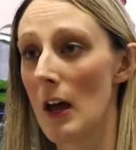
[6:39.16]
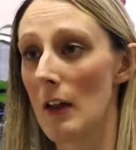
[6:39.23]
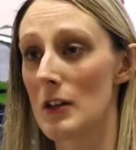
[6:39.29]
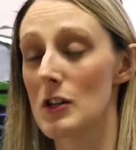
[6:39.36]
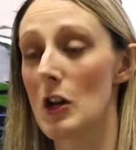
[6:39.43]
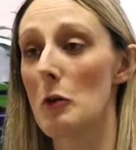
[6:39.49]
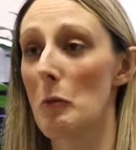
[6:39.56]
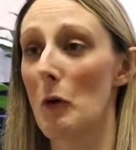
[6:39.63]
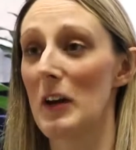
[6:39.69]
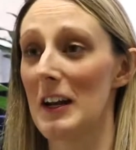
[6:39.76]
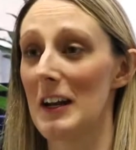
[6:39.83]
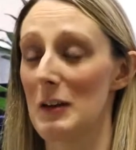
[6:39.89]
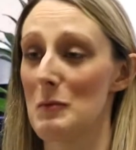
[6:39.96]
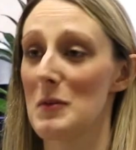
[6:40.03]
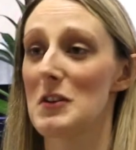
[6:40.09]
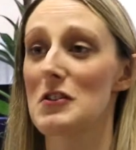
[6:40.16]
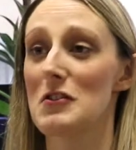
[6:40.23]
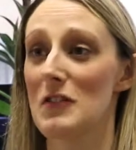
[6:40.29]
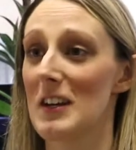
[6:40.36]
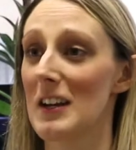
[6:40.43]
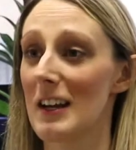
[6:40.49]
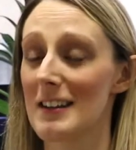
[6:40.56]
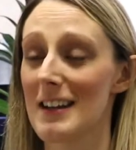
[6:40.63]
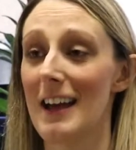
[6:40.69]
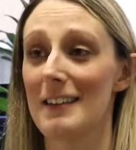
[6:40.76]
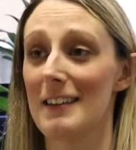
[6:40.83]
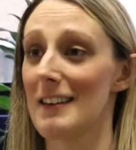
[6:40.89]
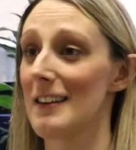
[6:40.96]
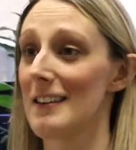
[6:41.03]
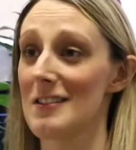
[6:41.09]
there's no point in administering
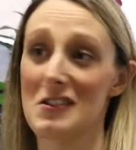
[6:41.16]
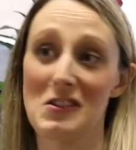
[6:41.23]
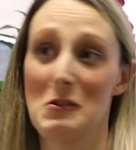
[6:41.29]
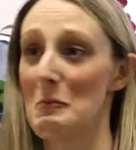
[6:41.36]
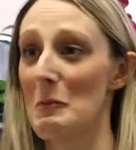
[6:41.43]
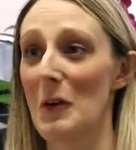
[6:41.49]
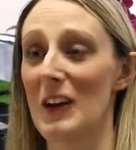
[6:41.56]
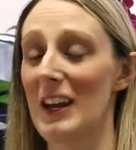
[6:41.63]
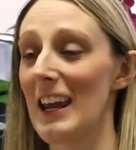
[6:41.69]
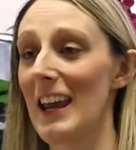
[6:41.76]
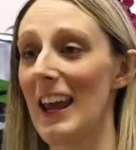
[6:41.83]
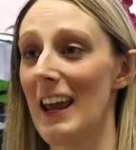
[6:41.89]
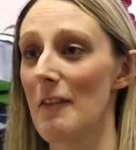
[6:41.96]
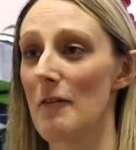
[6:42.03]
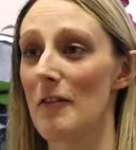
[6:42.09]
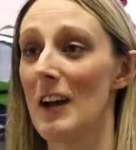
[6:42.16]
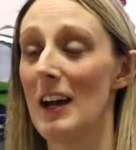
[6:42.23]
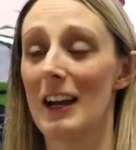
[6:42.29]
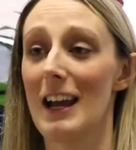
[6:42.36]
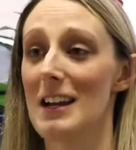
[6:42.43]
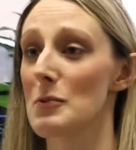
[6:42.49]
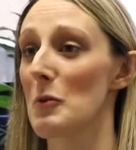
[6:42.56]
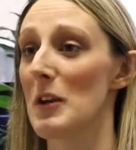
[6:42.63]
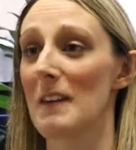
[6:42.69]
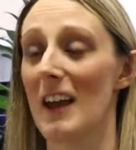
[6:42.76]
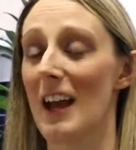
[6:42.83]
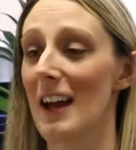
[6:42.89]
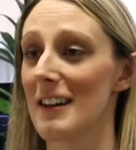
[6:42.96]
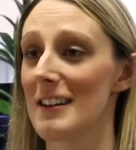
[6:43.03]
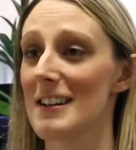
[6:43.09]
tazocin to somebody if last week they
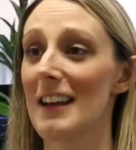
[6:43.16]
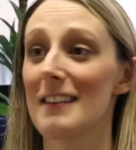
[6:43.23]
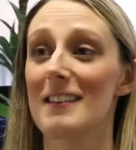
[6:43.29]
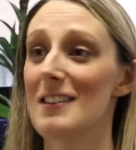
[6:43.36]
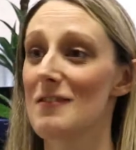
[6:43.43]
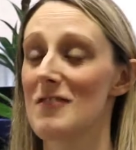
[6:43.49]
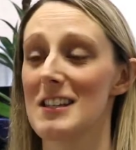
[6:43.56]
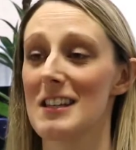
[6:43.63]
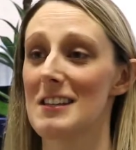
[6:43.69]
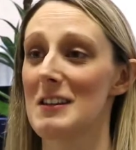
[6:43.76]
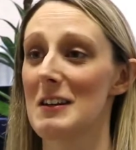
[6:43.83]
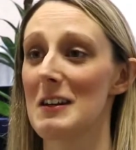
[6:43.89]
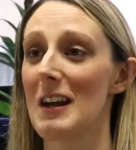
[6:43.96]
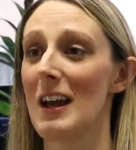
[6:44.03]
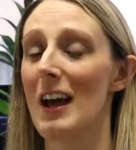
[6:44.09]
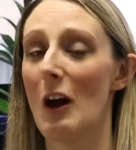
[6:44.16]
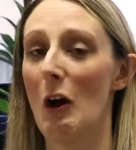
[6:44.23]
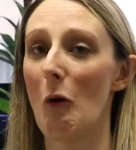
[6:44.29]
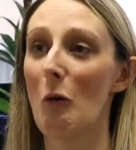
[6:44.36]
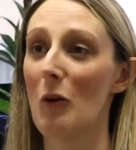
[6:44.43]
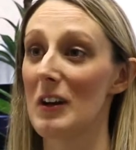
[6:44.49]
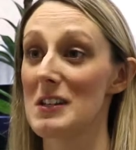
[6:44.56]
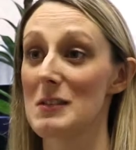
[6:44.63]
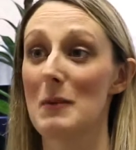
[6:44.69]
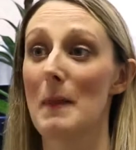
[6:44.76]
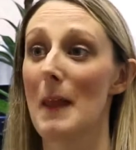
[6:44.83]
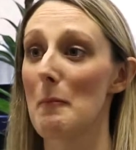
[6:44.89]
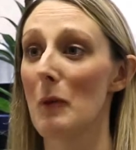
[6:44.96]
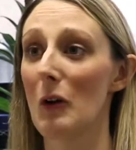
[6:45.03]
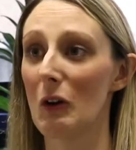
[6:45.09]
had a tazocin resistant organism in
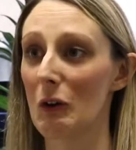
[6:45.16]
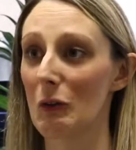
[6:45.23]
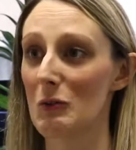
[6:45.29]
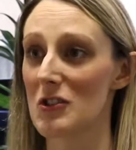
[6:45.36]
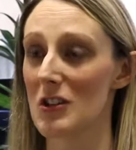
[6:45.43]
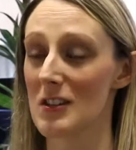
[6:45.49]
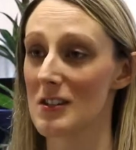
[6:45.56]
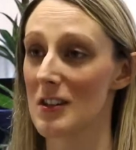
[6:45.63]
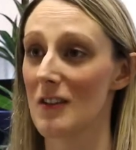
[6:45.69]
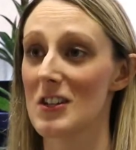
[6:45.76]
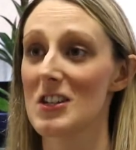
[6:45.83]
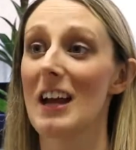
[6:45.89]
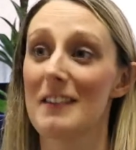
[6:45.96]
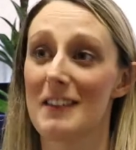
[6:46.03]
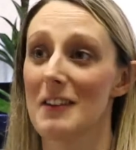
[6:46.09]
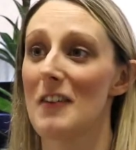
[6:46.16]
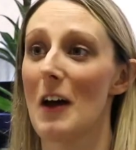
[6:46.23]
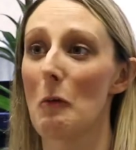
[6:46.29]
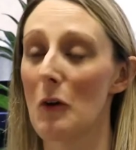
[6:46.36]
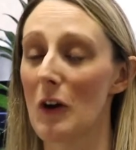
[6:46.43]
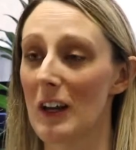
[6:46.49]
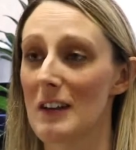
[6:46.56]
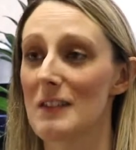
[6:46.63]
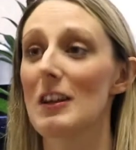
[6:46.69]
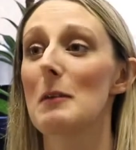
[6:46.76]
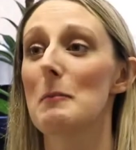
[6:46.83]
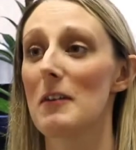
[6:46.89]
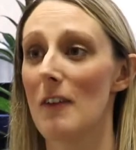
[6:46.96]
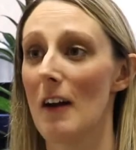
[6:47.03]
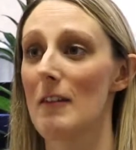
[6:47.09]
their blood cultures. So the chance of that working is going
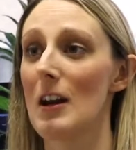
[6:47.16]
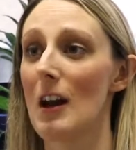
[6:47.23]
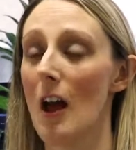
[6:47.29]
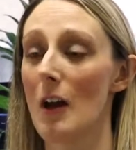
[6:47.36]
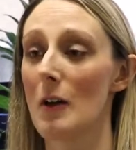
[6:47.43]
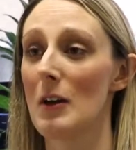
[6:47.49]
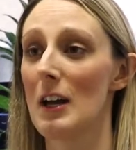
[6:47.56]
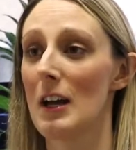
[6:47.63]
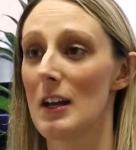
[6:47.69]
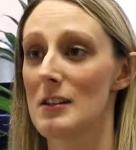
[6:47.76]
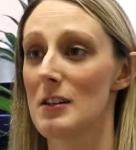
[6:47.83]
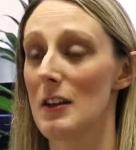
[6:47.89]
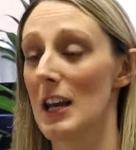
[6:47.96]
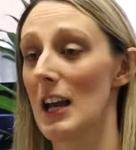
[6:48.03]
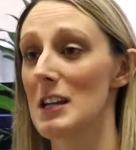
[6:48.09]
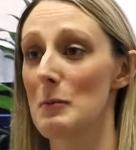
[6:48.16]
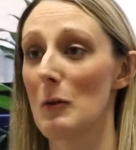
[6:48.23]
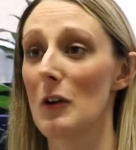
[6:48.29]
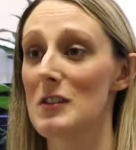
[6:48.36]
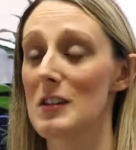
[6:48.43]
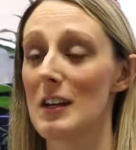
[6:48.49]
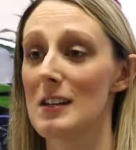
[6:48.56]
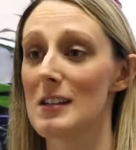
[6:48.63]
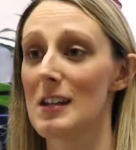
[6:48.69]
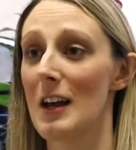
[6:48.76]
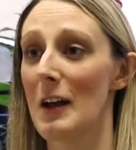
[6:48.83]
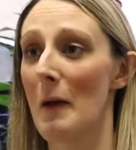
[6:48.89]
to be very low. So the antibiotics